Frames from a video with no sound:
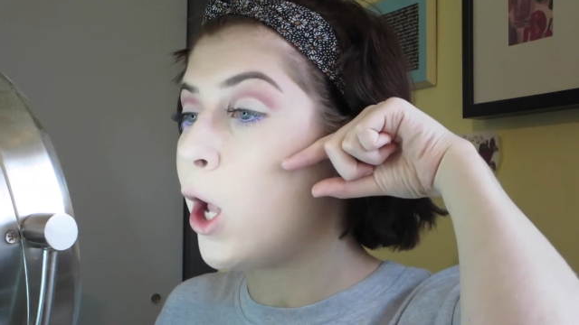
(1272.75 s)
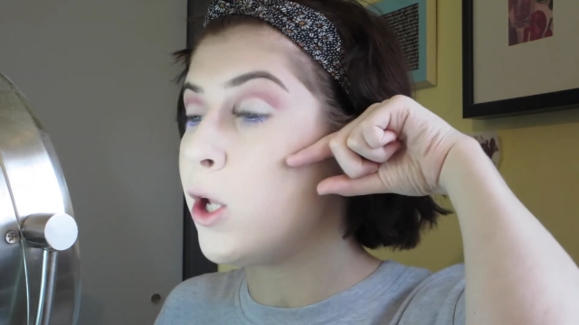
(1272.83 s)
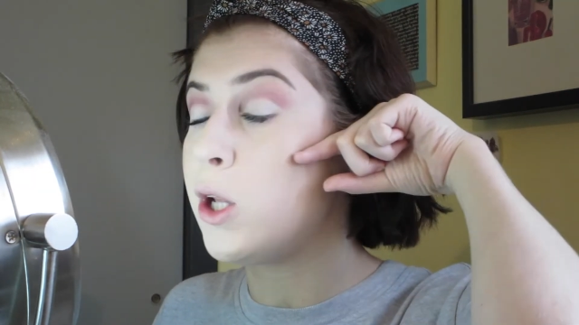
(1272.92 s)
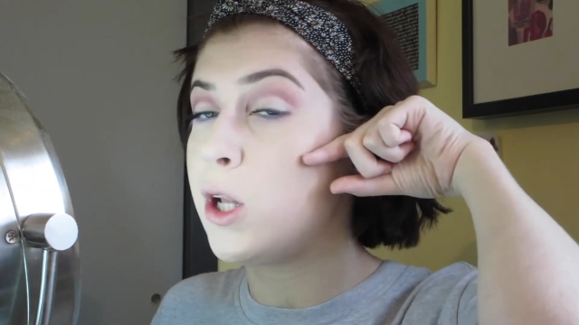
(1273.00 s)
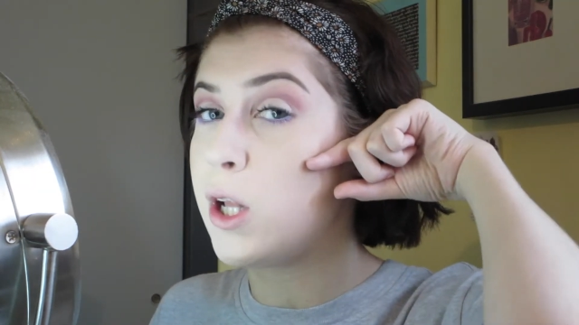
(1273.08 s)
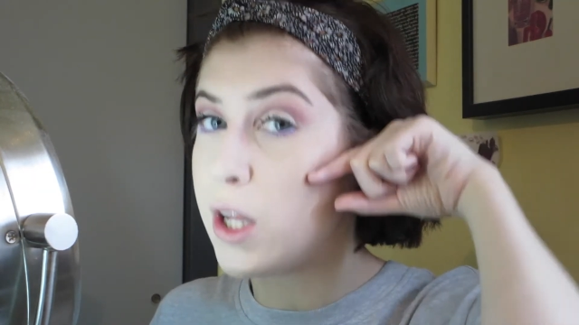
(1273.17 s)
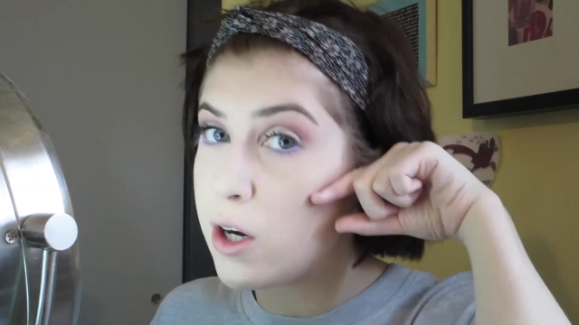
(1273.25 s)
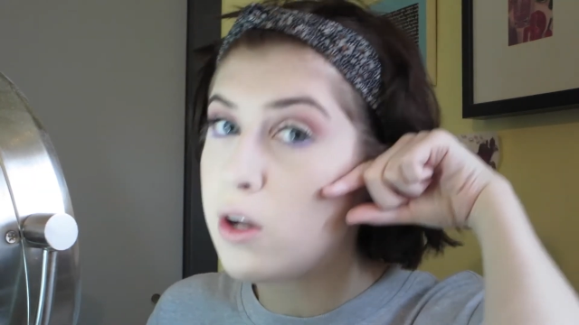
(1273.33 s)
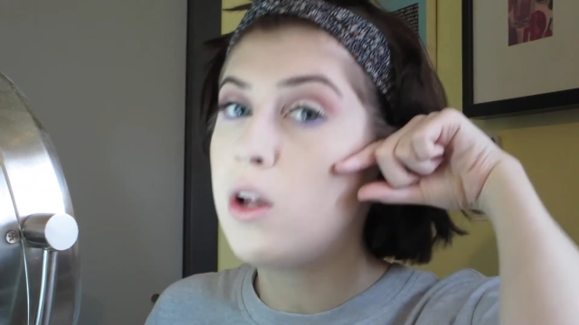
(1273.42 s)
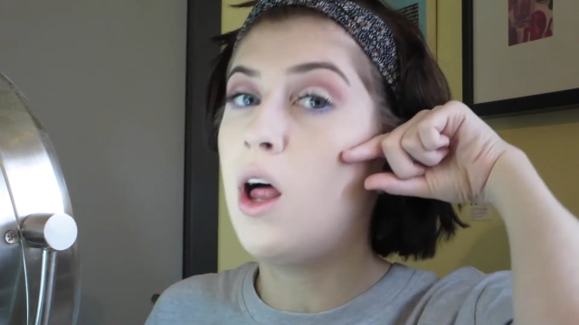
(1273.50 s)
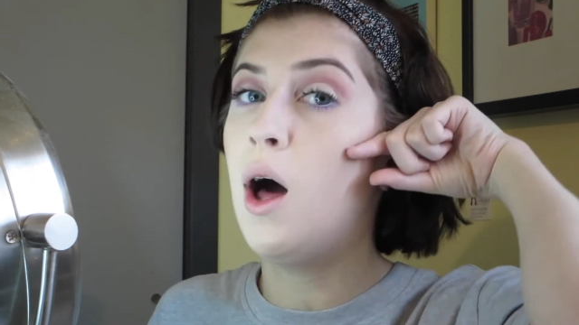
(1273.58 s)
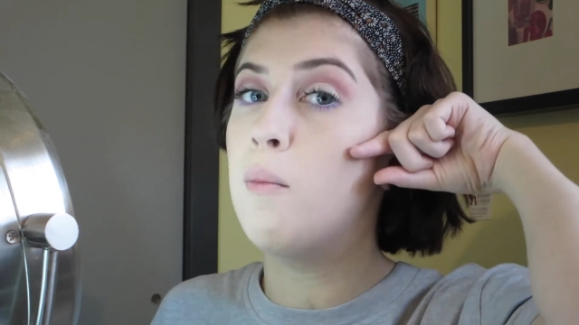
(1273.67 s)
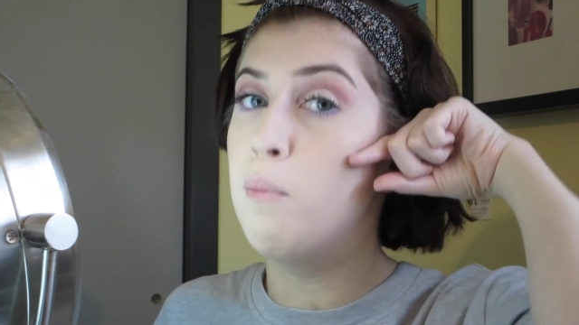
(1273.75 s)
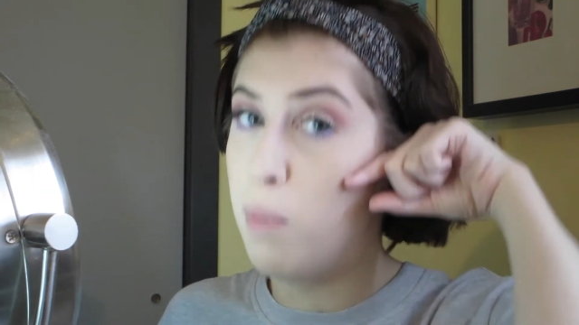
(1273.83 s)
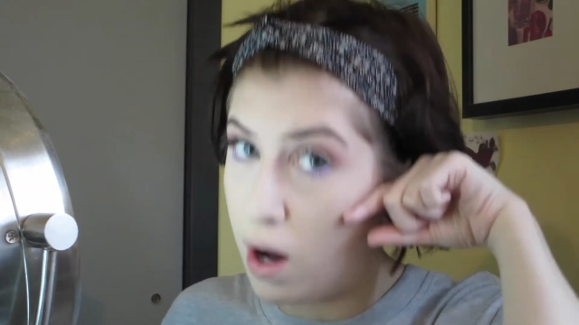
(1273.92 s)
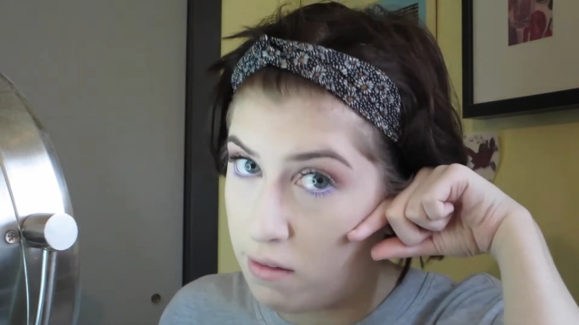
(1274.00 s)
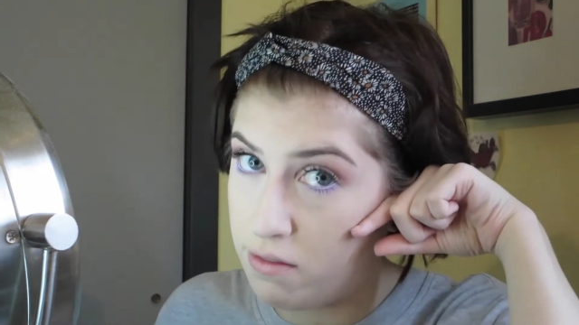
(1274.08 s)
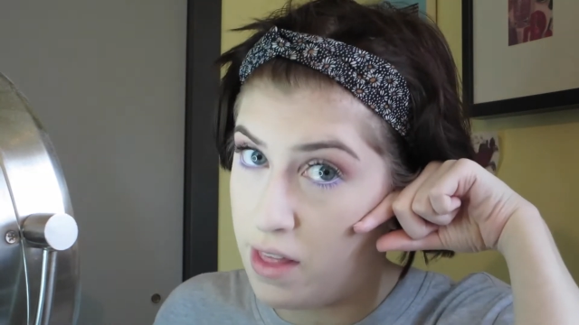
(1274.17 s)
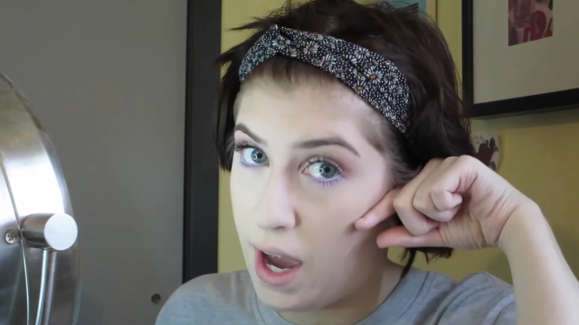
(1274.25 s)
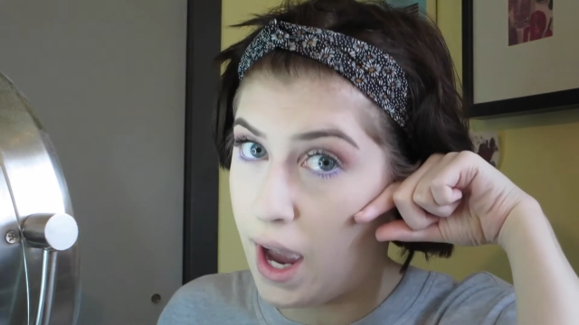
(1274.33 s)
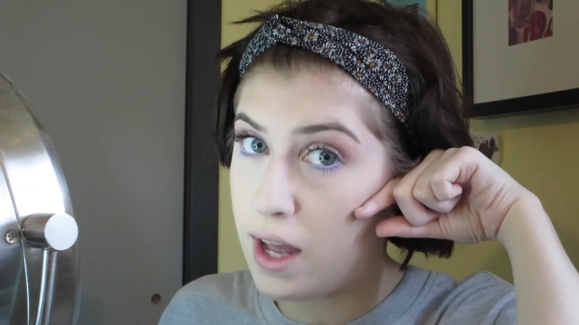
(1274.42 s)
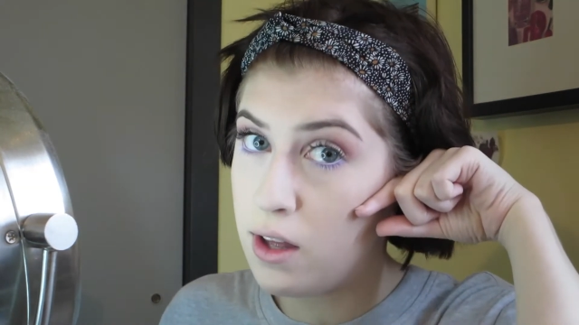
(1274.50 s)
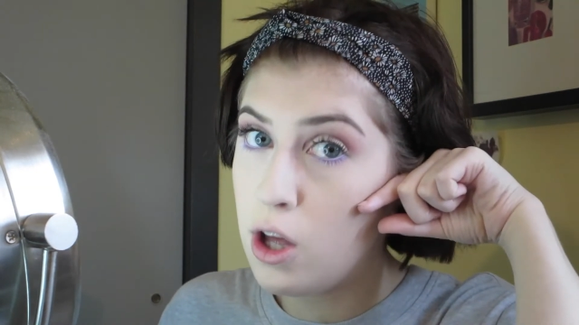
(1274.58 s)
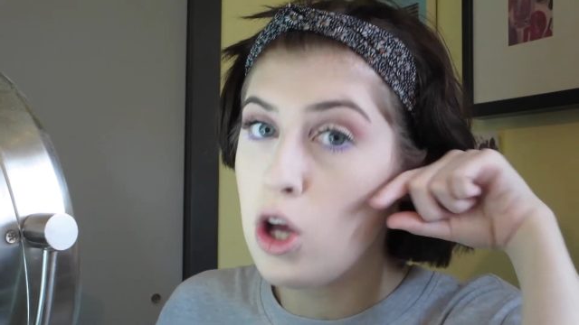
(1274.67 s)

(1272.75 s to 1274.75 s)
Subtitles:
a little above that.